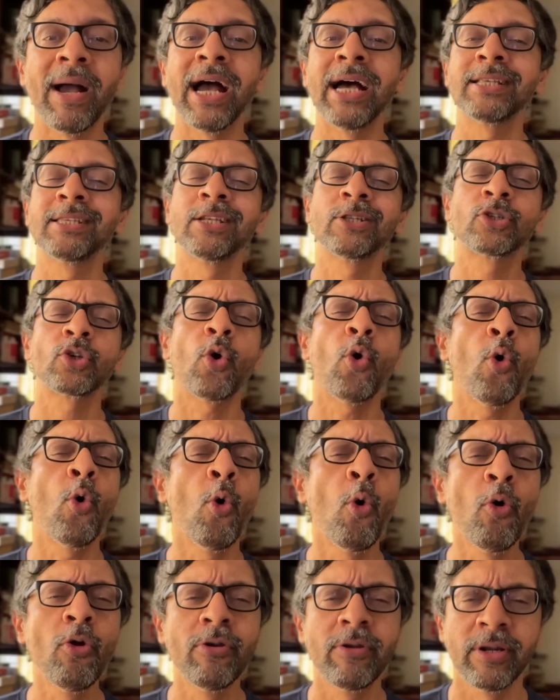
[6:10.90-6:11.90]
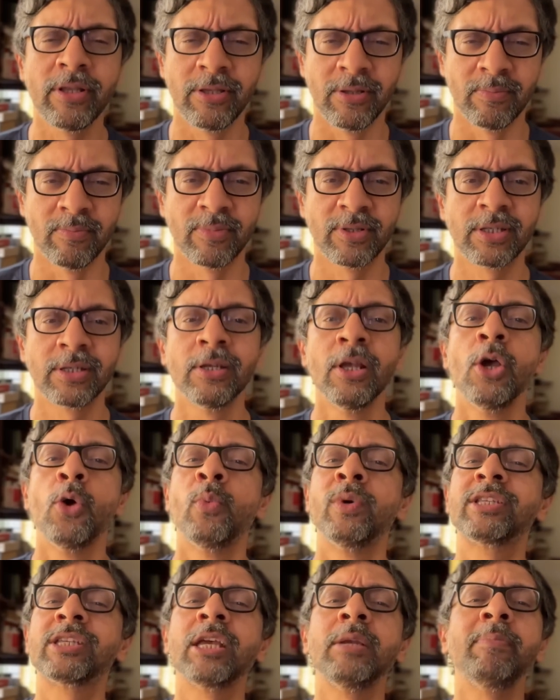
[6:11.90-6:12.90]
has its own rhythms,
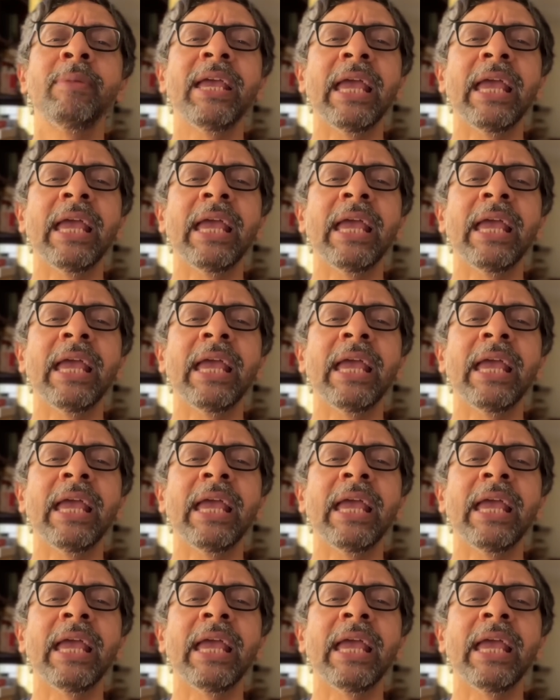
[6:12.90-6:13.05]
which can be